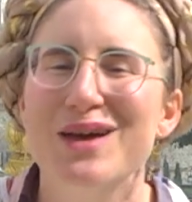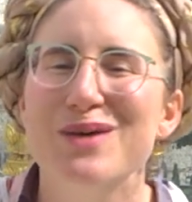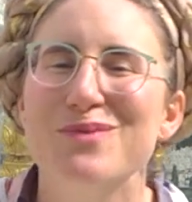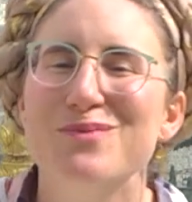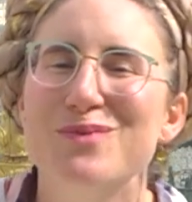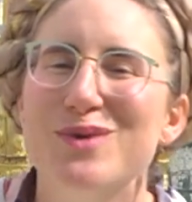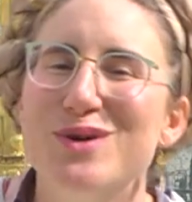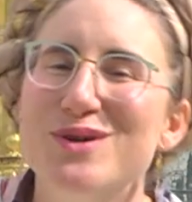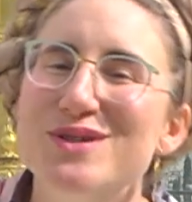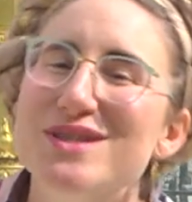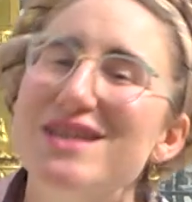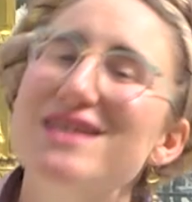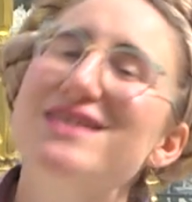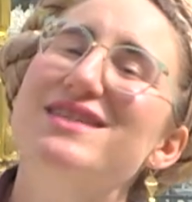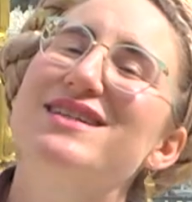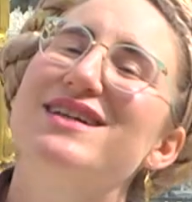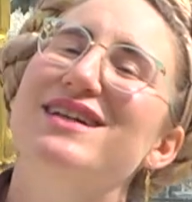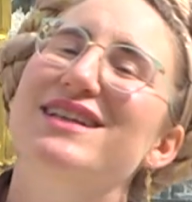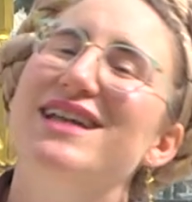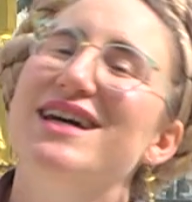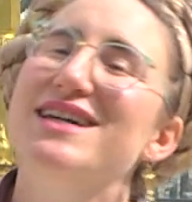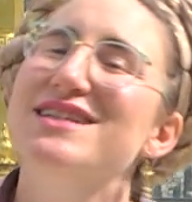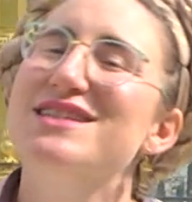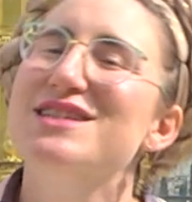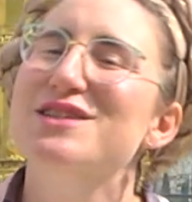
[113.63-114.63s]
Moses
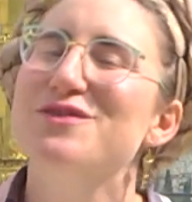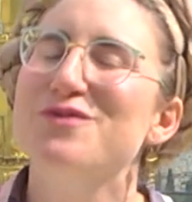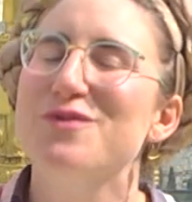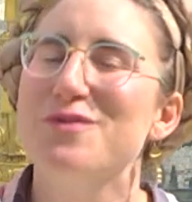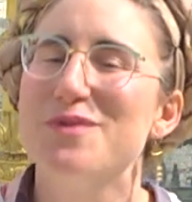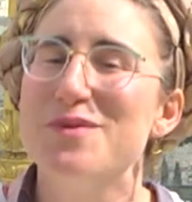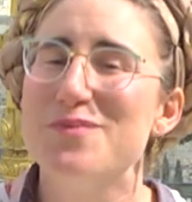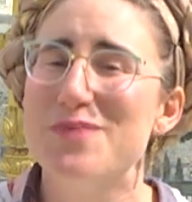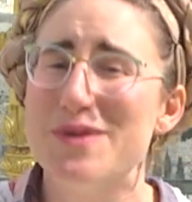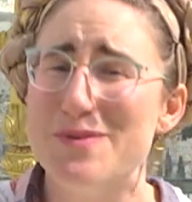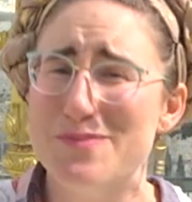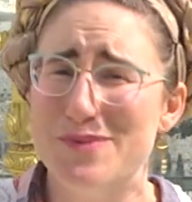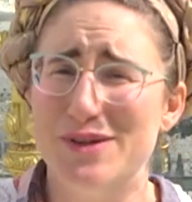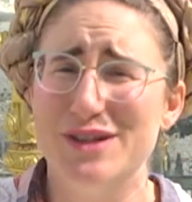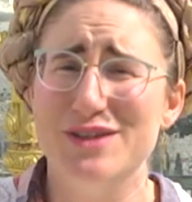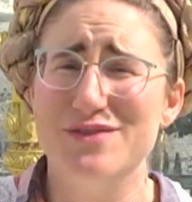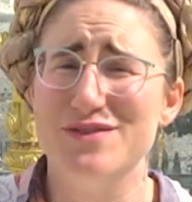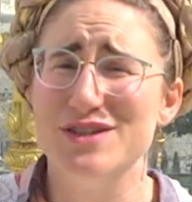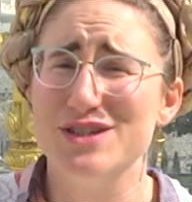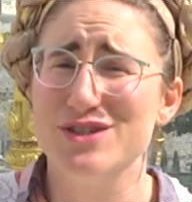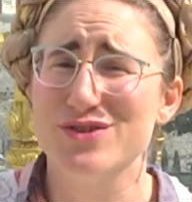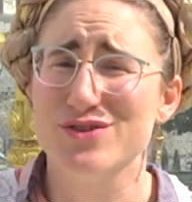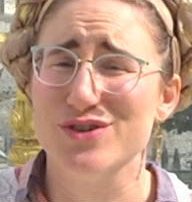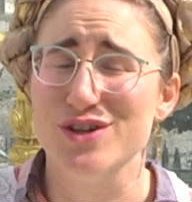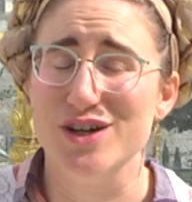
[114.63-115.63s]
collected from the people of
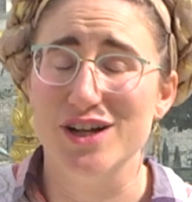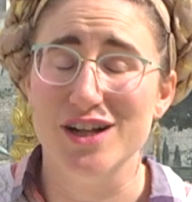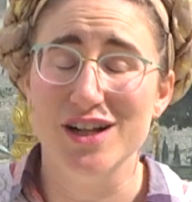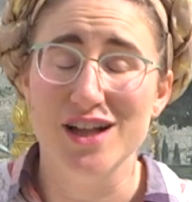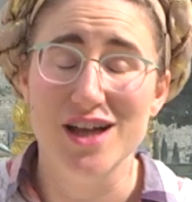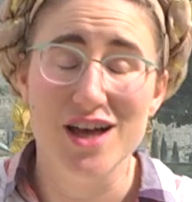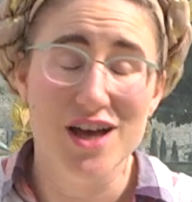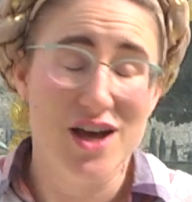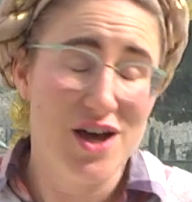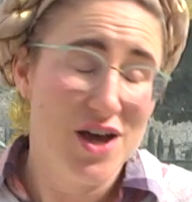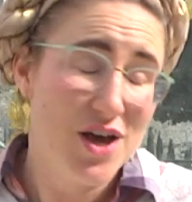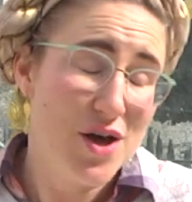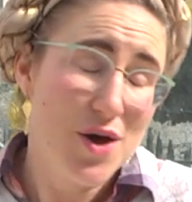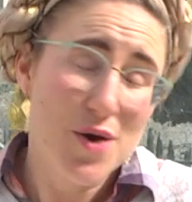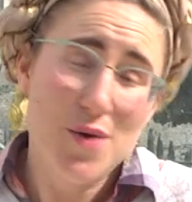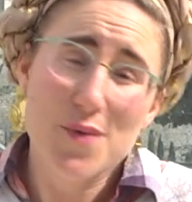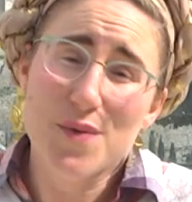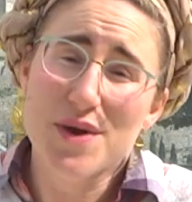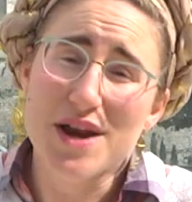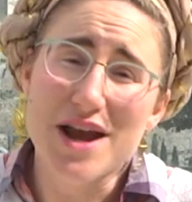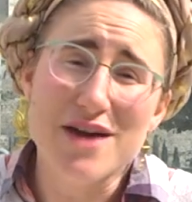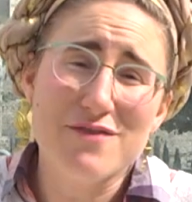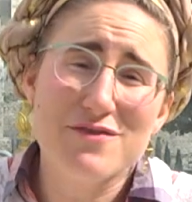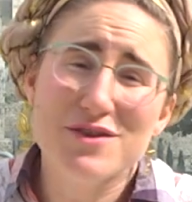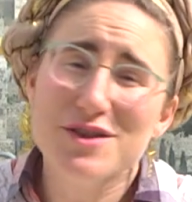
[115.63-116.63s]
Israel
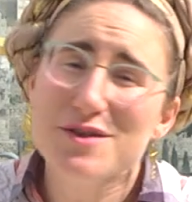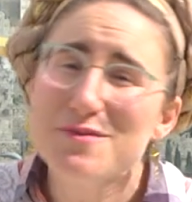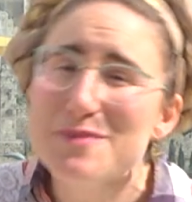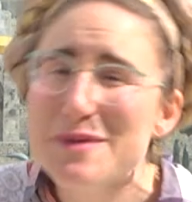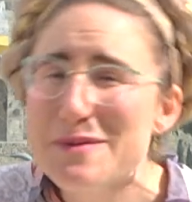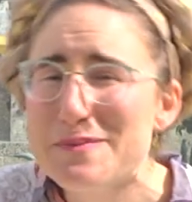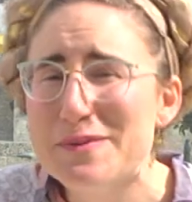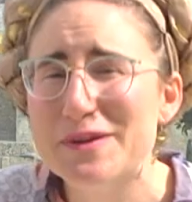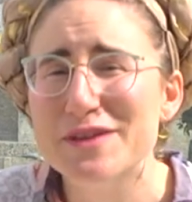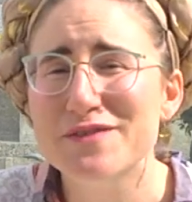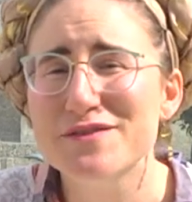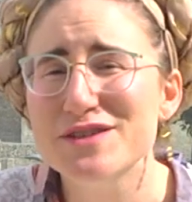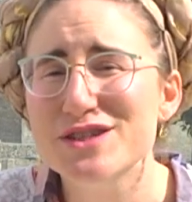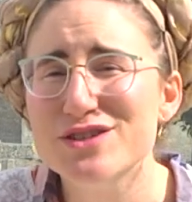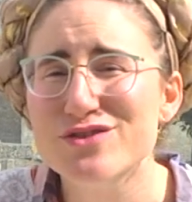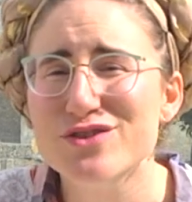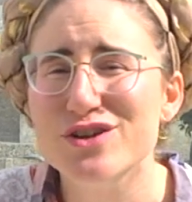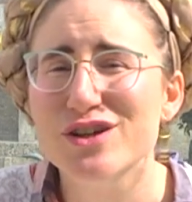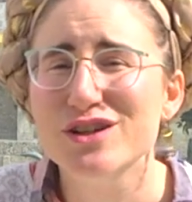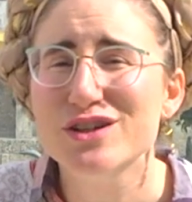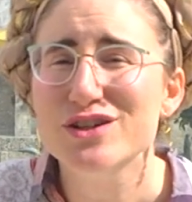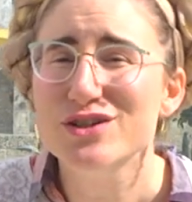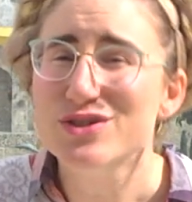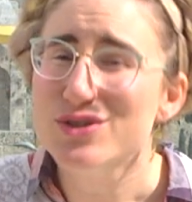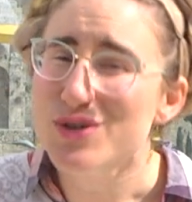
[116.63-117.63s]
whatever the people of
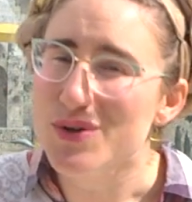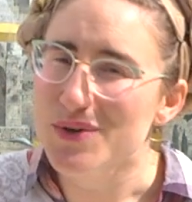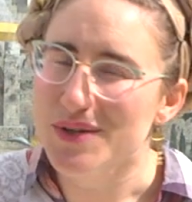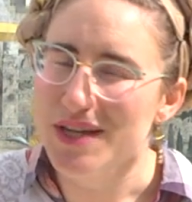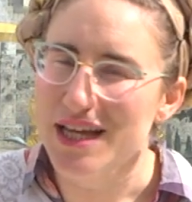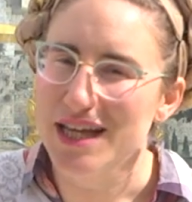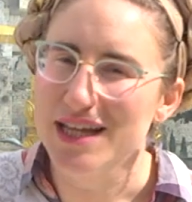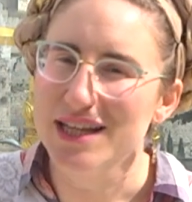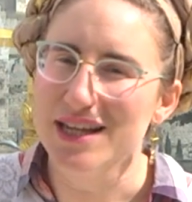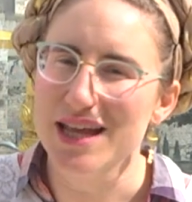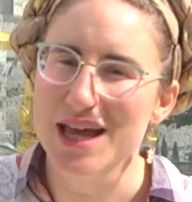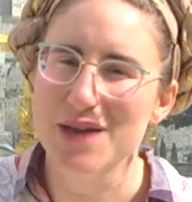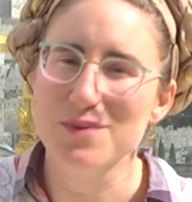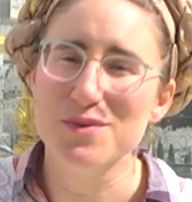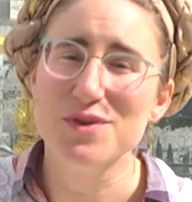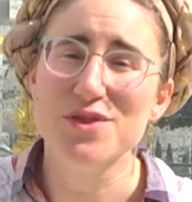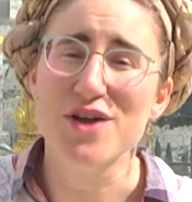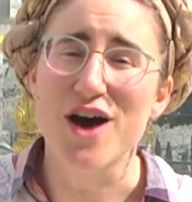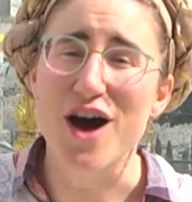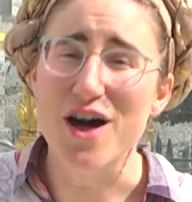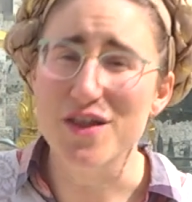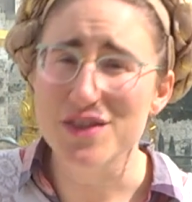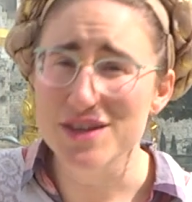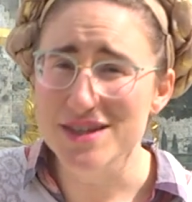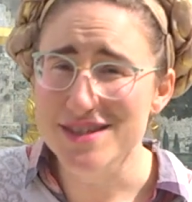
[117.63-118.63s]
Israel could donate. And with
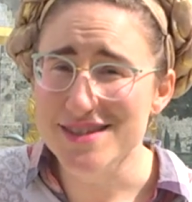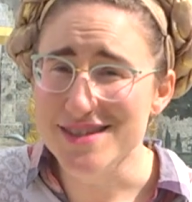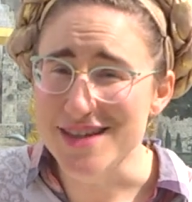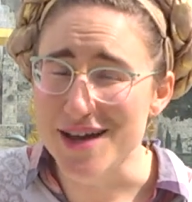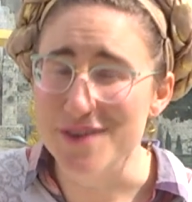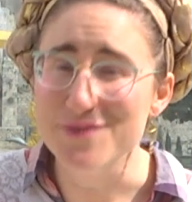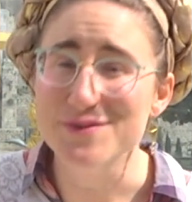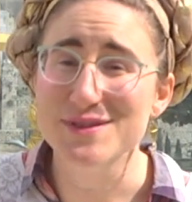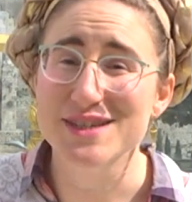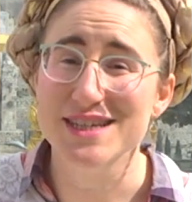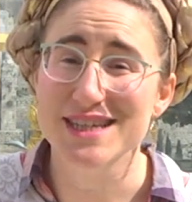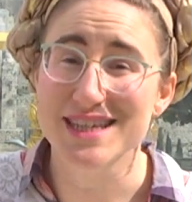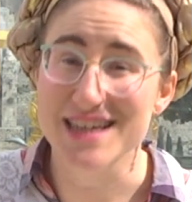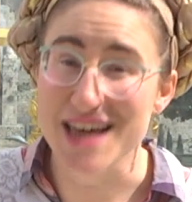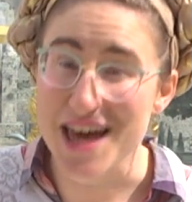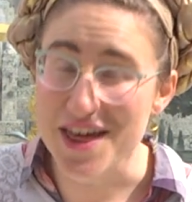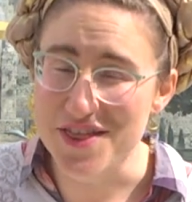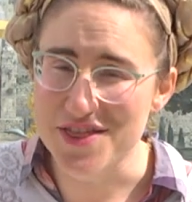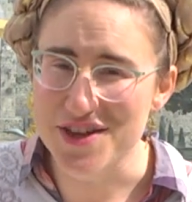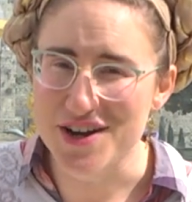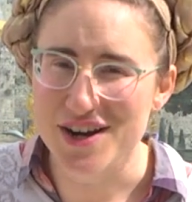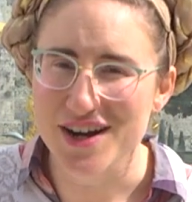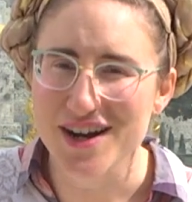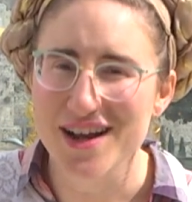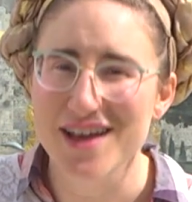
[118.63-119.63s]
all this stuff
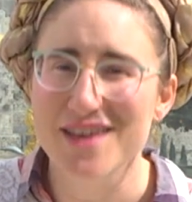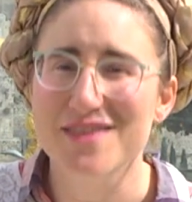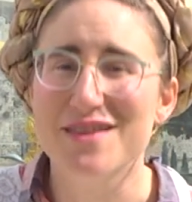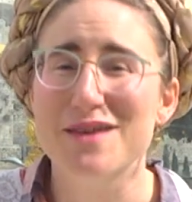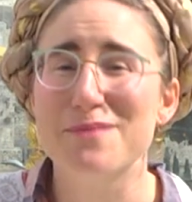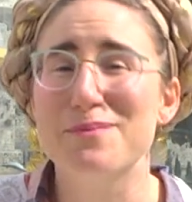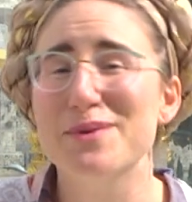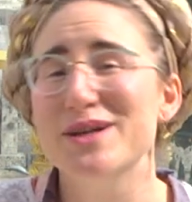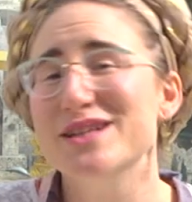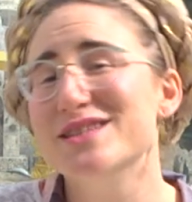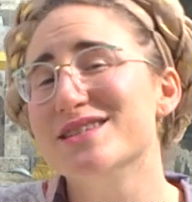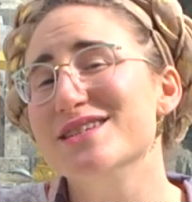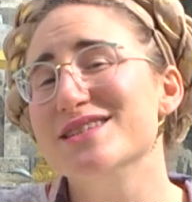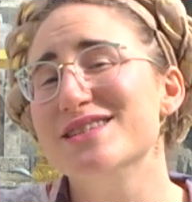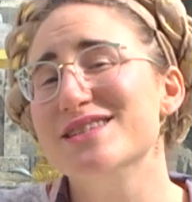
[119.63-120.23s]
together, they built the